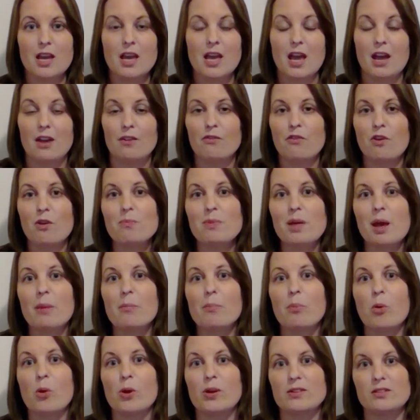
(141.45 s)
and from that
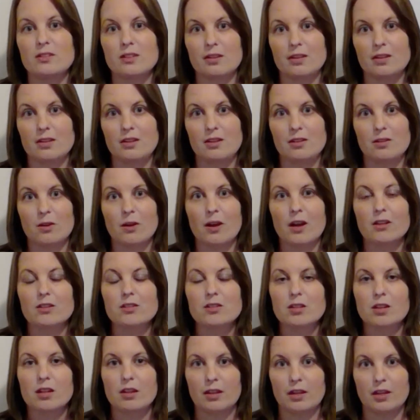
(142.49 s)
point it can either
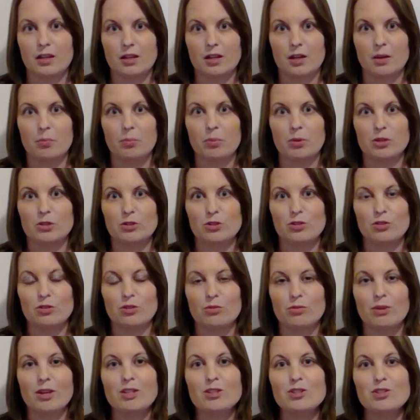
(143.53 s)
escalate up into the
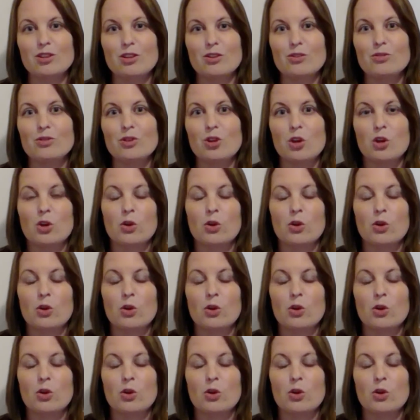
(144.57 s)
red zone